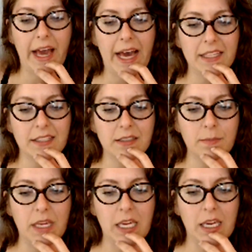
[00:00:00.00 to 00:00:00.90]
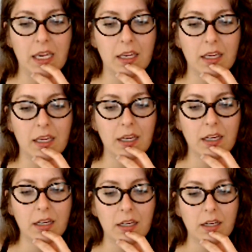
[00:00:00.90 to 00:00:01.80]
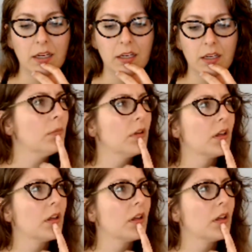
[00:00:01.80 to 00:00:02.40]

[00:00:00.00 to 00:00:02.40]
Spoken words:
my students have asked me.